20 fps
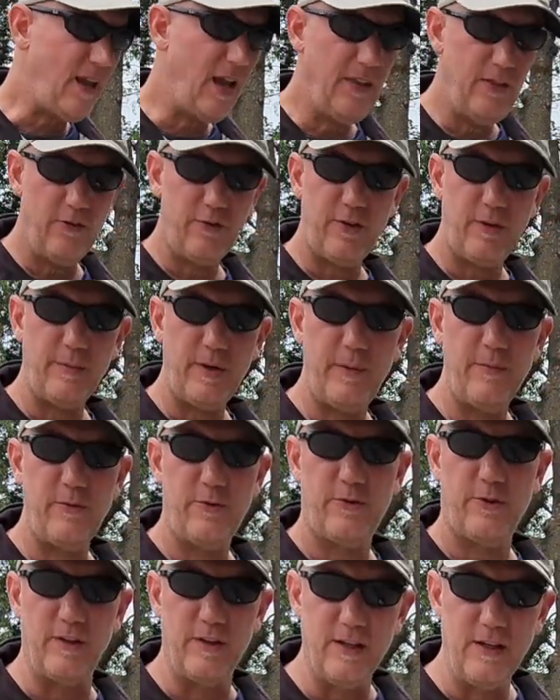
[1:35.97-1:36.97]
And sometimes
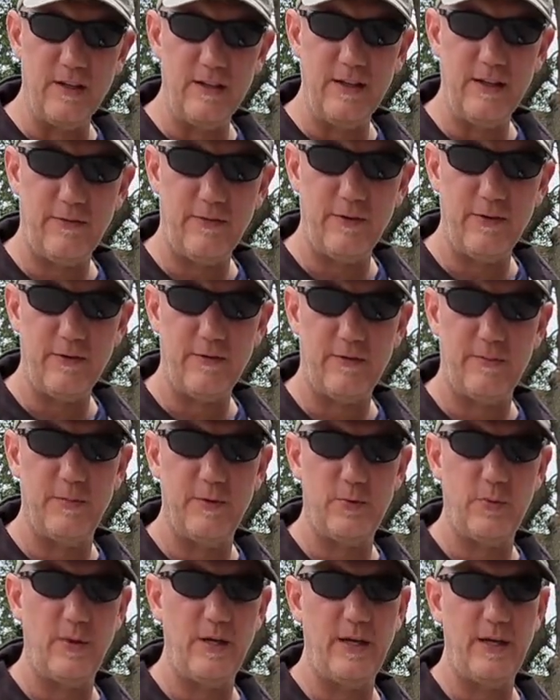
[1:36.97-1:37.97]
there's a little difference
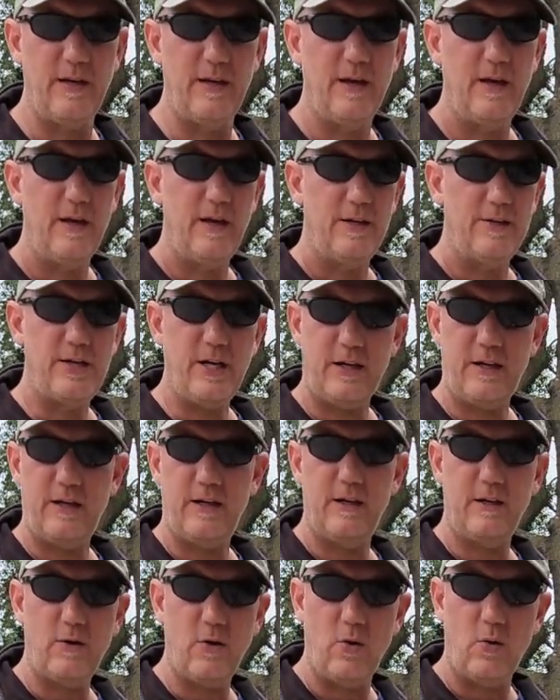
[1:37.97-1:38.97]
between
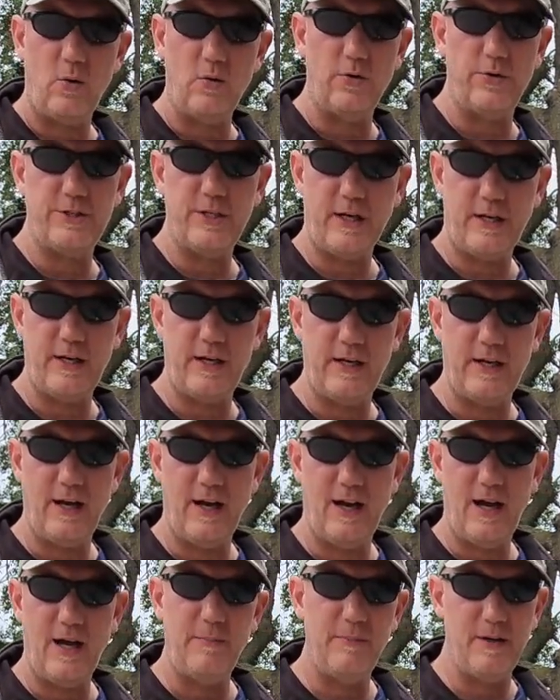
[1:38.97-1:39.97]
checking it cold or checking it
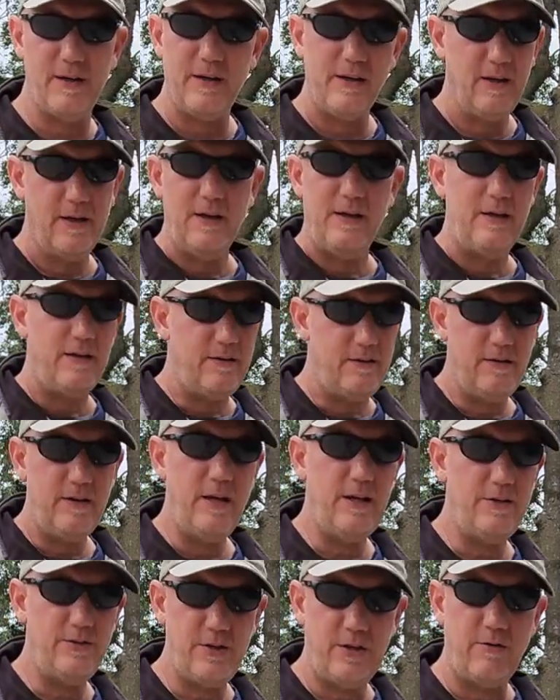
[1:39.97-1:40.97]
hot, but
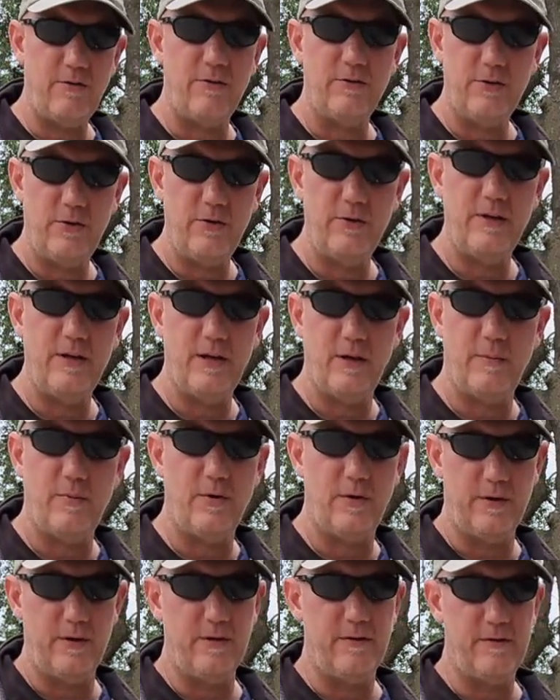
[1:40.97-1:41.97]
in general, you can get a
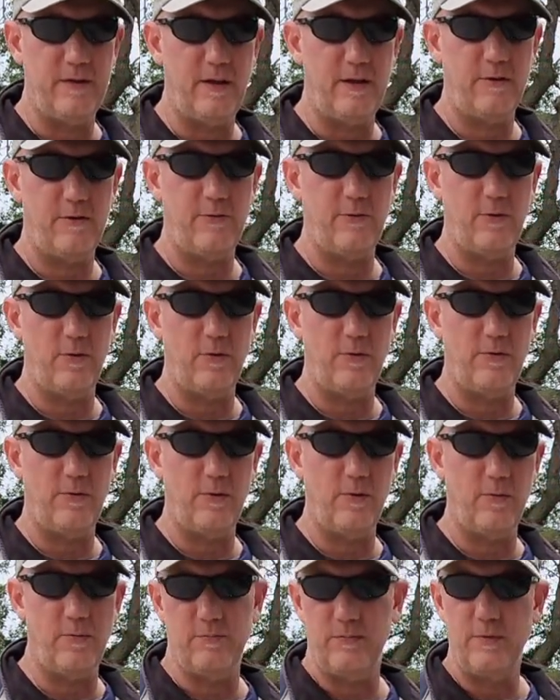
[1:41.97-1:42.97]
pretty good sense for
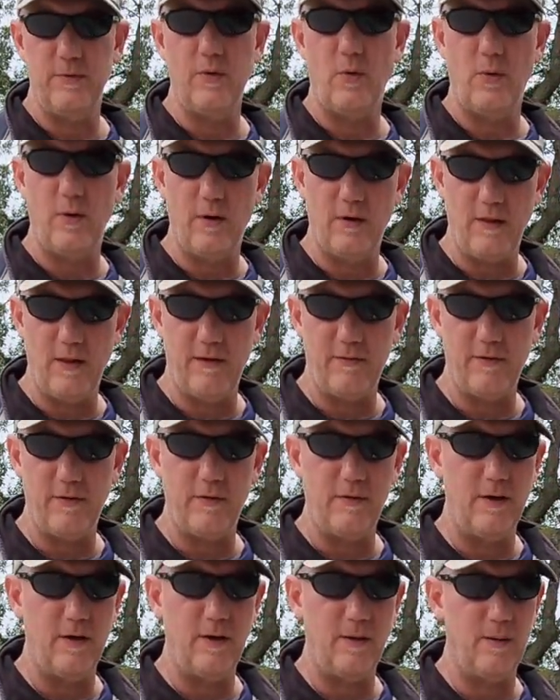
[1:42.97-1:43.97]
the oil
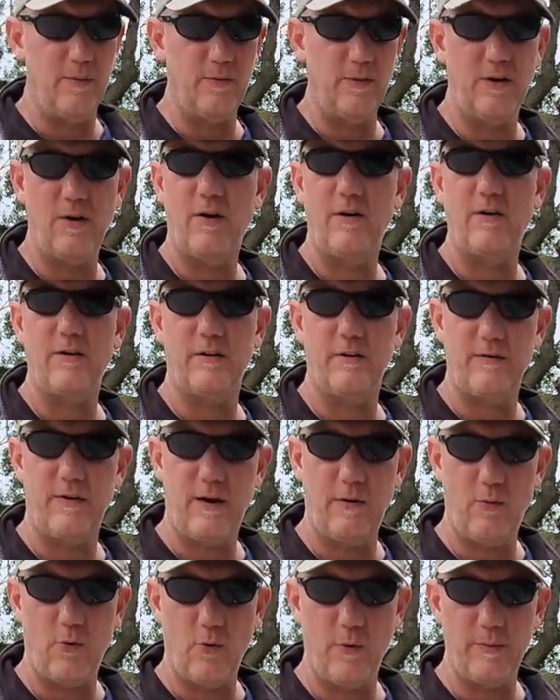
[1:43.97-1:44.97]
level, regardless of
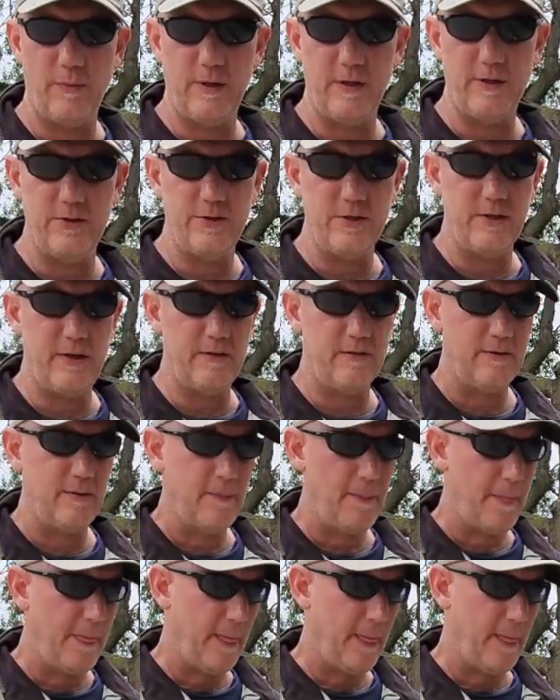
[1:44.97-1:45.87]
how warm the engine is.